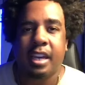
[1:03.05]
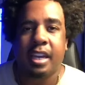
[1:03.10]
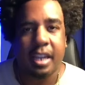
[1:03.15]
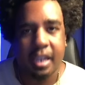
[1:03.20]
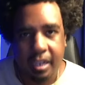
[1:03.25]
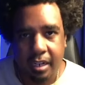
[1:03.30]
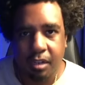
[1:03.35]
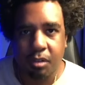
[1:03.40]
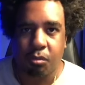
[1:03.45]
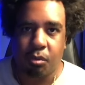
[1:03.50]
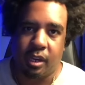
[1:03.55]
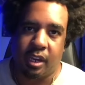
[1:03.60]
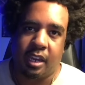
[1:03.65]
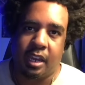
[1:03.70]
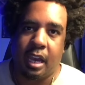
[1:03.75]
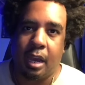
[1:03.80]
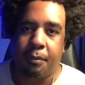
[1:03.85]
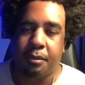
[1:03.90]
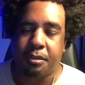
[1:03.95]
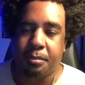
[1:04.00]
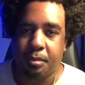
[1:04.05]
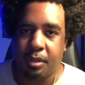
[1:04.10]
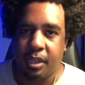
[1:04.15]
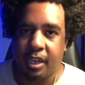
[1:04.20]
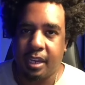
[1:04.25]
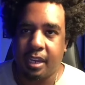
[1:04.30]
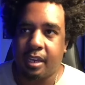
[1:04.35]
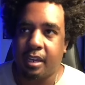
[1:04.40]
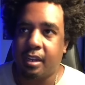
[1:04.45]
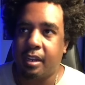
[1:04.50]
Anyway, I was
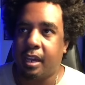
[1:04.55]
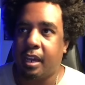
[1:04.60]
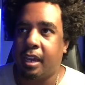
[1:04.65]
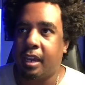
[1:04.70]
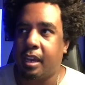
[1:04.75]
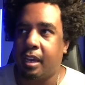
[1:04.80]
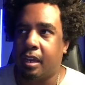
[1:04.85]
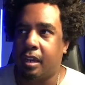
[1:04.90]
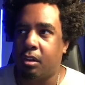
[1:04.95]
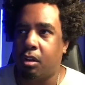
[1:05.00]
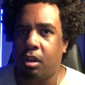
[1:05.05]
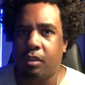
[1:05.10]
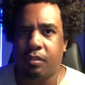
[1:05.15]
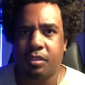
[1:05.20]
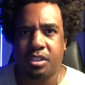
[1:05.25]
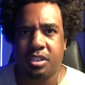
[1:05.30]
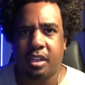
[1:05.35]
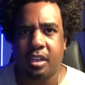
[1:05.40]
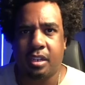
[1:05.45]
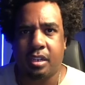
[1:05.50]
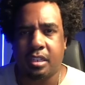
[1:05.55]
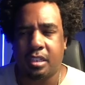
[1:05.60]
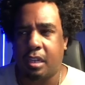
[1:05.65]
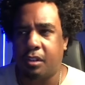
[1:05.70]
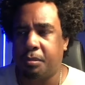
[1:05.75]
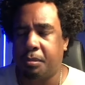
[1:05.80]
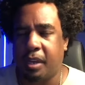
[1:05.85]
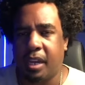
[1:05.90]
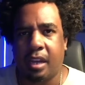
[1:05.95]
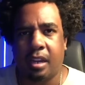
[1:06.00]
playing, and all of a sudden, as I
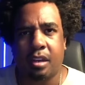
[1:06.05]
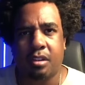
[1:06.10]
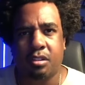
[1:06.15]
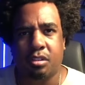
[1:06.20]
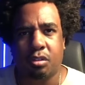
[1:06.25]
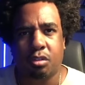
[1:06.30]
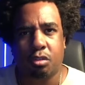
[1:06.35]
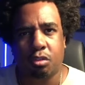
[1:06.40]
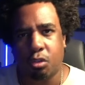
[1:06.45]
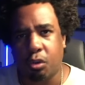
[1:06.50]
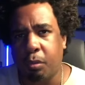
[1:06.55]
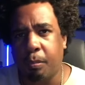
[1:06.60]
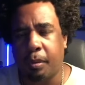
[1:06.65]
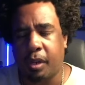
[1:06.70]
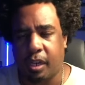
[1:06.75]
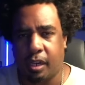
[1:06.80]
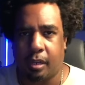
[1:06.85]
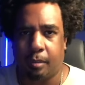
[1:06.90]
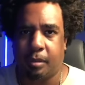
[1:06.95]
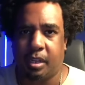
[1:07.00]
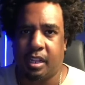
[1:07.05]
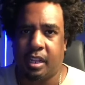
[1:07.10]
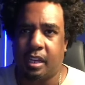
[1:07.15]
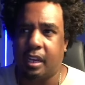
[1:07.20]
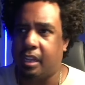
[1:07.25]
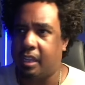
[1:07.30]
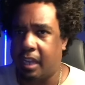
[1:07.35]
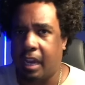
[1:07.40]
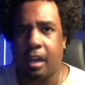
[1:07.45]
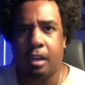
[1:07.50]
was playing, it was a group coming, like a
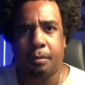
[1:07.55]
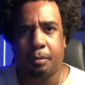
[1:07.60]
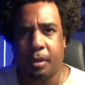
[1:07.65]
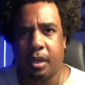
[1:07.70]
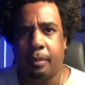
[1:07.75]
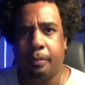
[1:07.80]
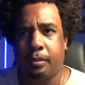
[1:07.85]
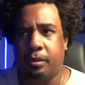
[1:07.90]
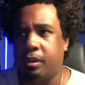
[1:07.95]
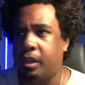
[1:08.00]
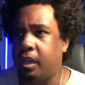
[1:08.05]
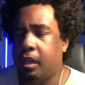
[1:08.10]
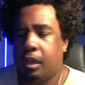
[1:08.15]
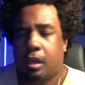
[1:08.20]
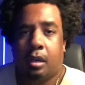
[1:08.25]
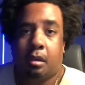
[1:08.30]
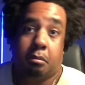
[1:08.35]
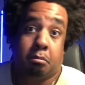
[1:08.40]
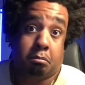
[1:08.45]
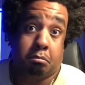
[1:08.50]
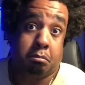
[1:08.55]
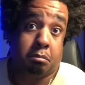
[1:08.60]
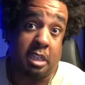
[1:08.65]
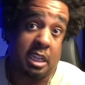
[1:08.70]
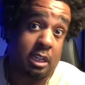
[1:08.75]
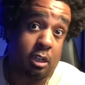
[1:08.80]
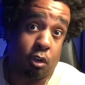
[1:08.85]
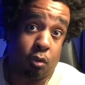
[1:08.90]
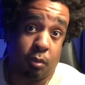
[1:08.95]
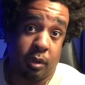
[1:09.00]
lot of people
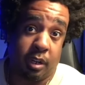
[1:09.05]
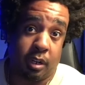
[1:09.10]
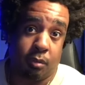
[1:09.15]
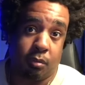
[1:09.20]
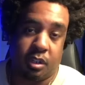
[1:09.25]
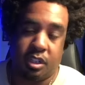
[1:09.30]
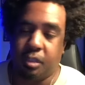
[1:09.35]
didn't know what it was.